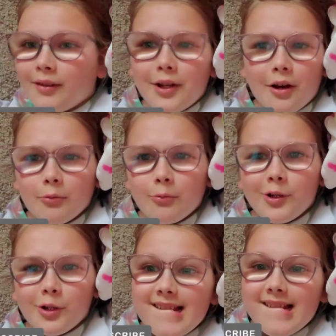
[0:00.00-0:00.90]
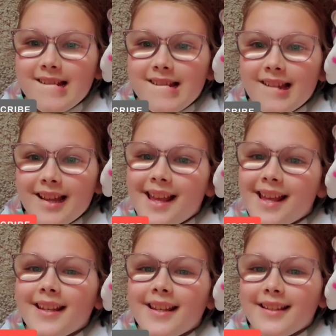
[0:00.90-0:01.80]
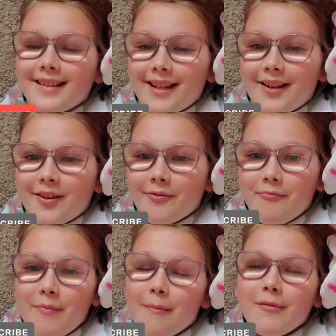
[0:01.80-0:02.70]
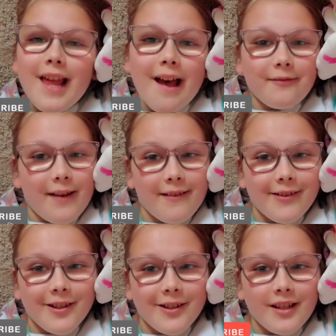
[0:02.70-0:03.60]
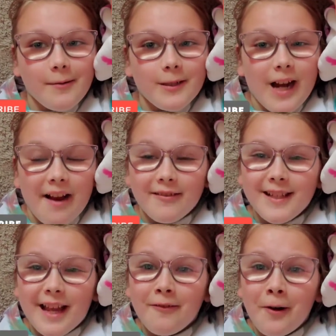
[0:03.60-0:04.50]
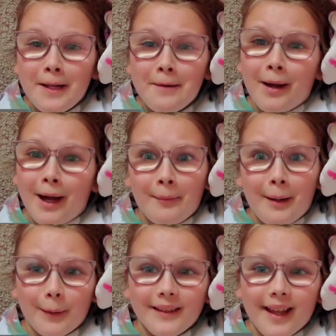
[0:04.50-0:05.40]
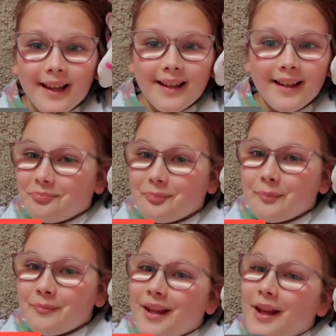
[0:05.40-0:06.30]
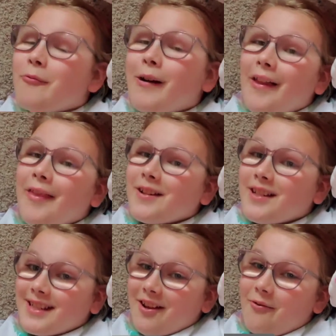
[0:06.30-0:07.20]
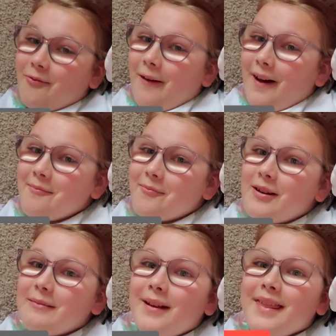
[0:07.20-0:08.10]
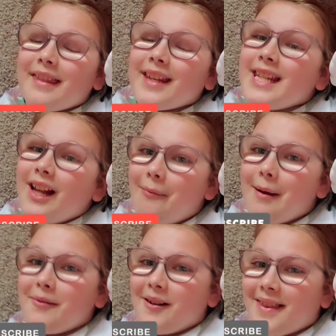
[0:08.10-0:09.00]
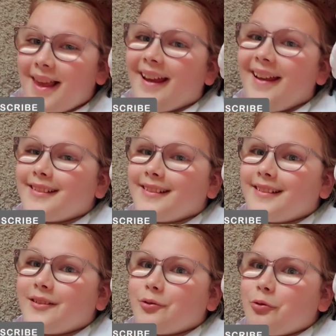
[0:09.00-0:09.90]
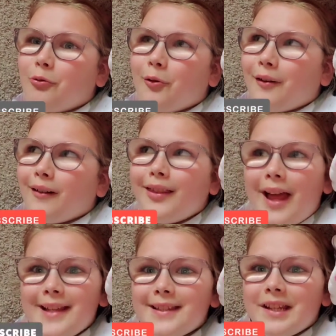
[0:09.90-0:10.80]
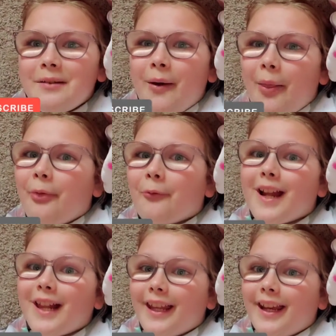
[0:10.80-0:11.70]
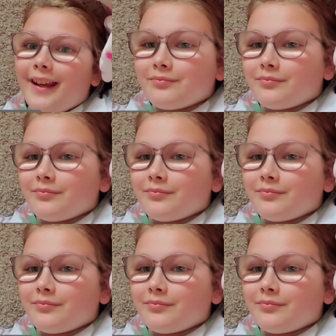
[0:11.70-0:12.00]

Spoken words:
No, two. So remember that 500 subscribers I wanted by my birthday? Well, there's still one more month till my birthday, or less than a month really.